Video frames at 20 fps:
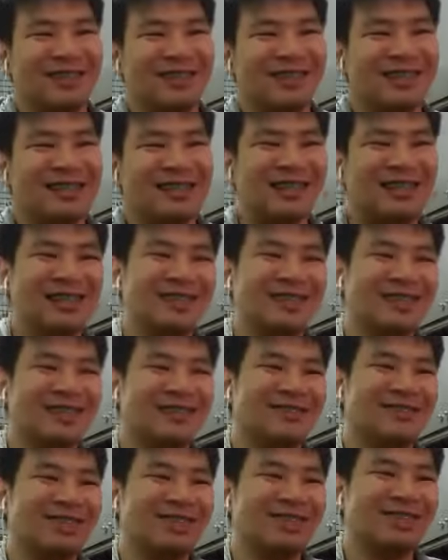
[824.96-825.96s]
senior
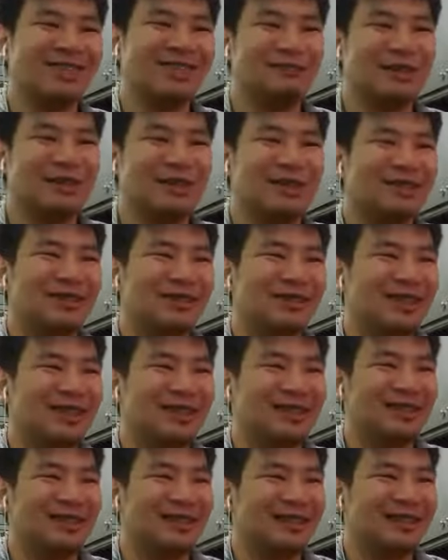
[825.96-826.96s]
developers. So once I
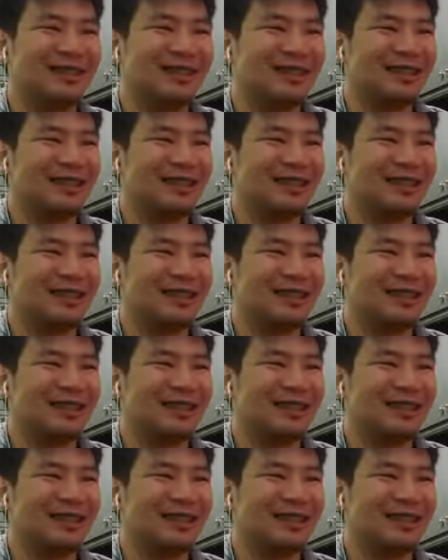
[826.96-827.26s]
like that,